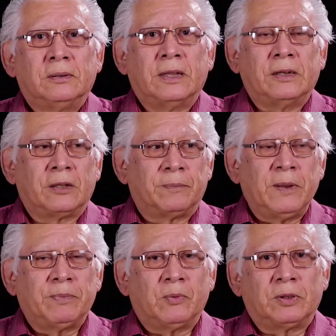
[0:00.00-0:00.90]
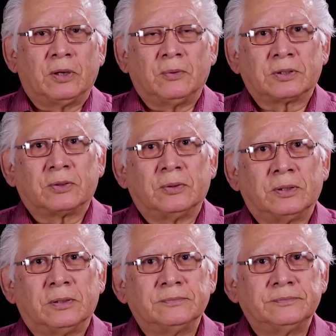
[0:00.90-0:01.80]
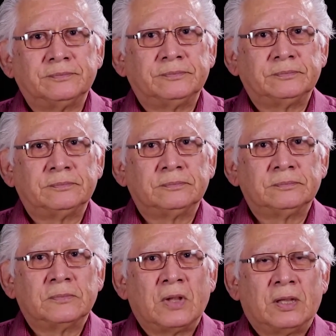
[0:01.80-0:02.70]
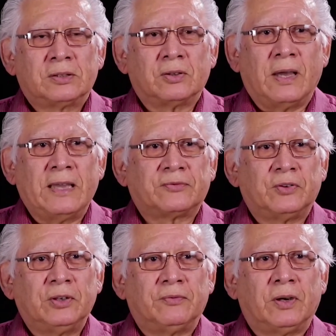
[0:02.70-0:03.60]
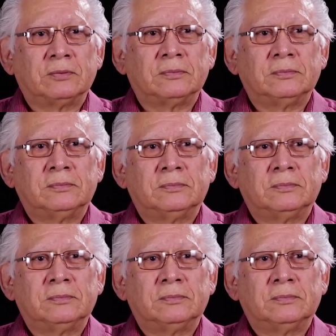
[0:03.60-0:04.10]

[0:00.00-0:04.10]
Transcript: And other people will know what's going on. So I ask for your vote.